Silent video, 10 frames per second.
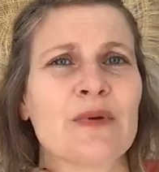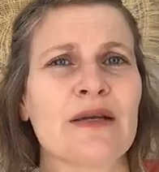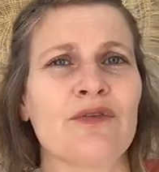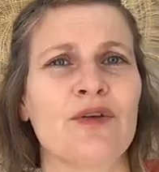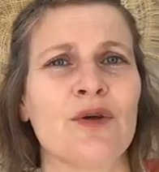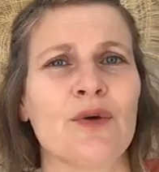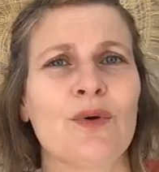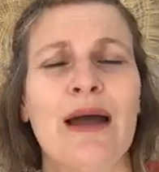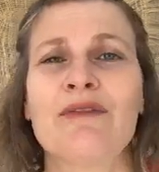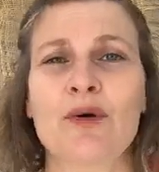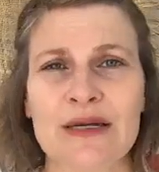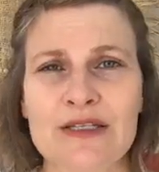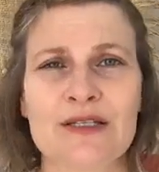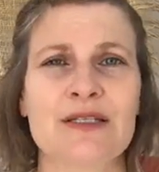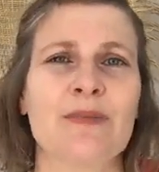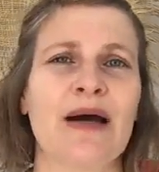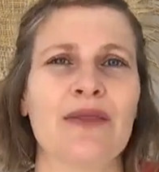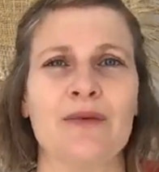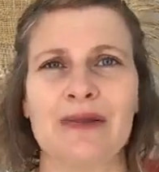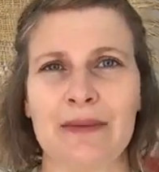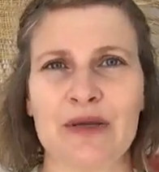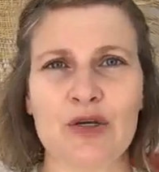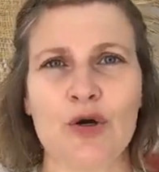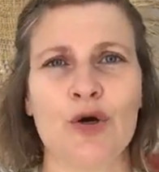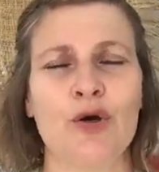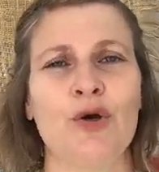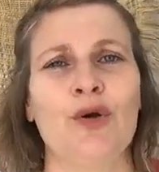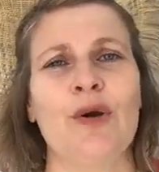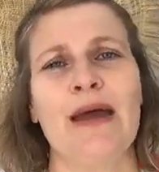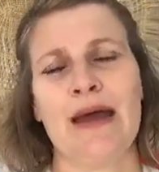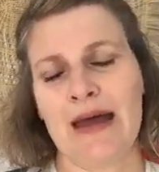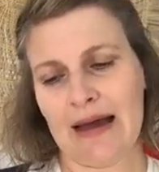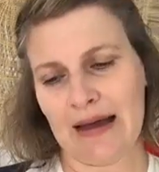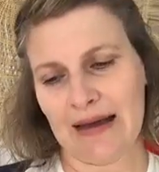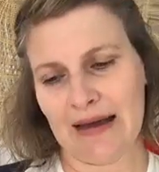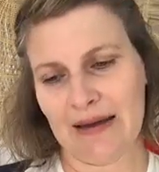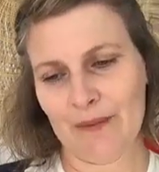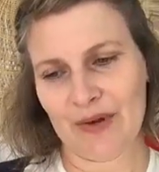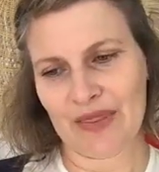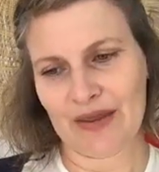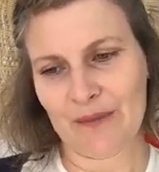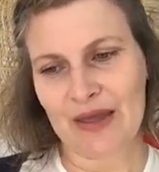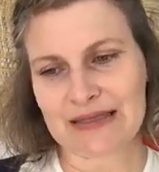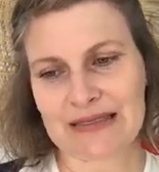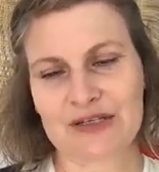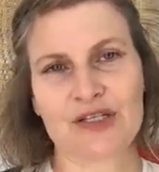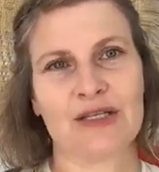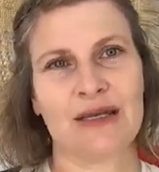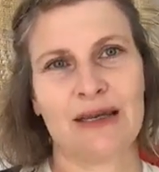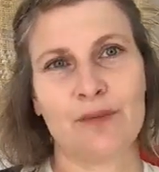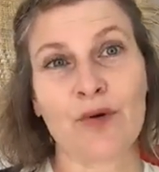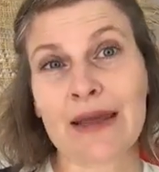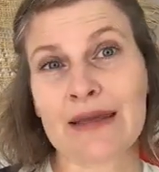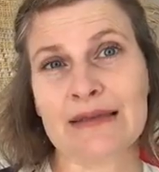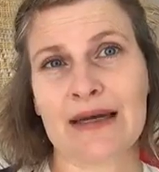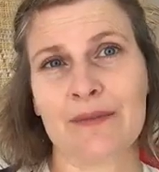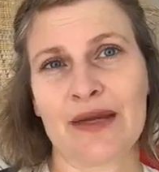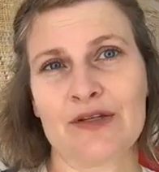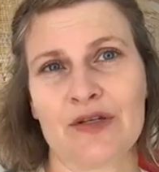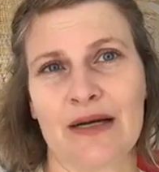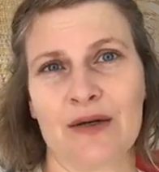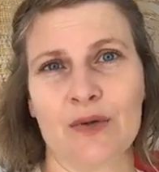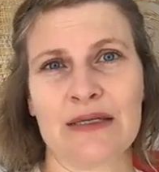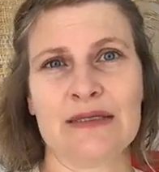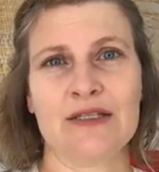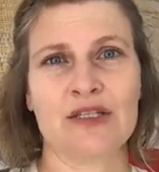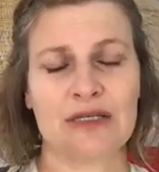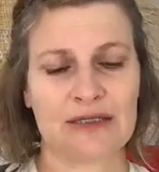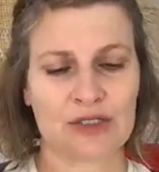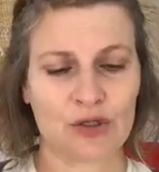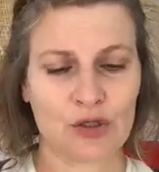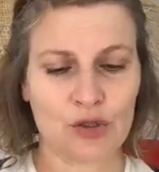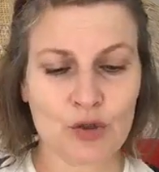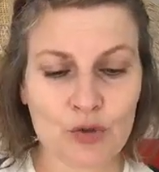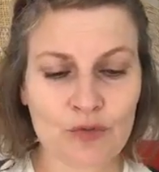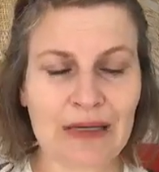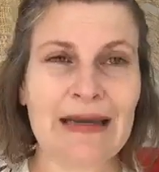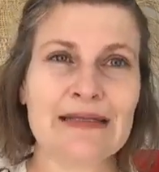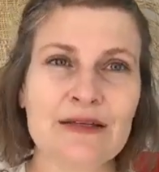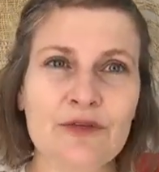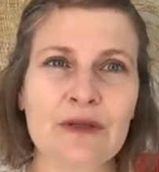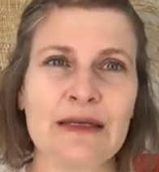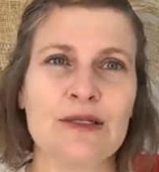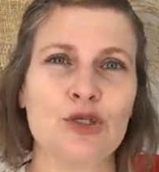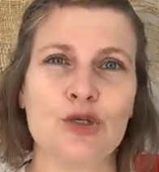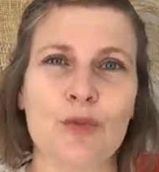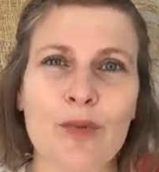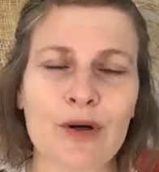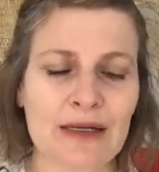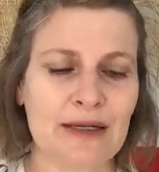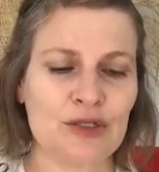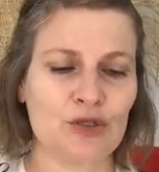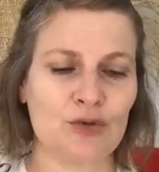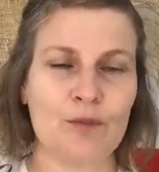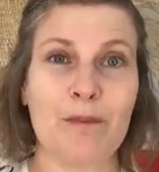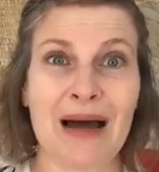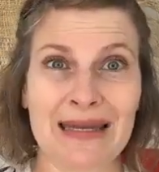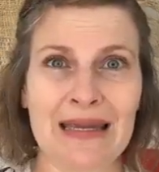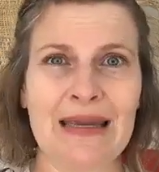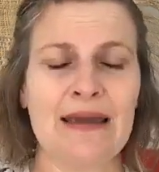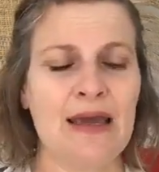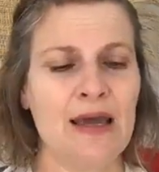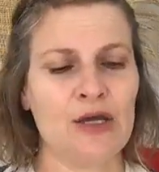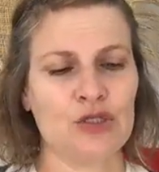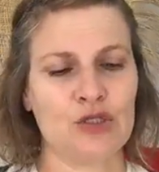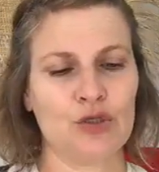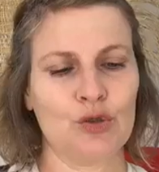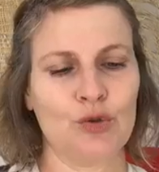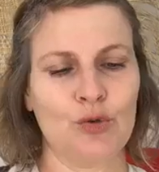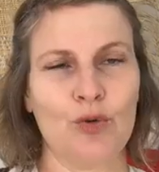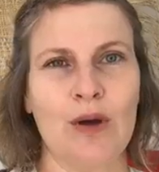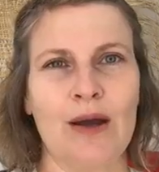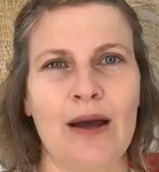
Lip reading: but if you have questions about them, let me know. But they're essentially breaking down patriarchal conditioning so you relate differently to your body, to money, to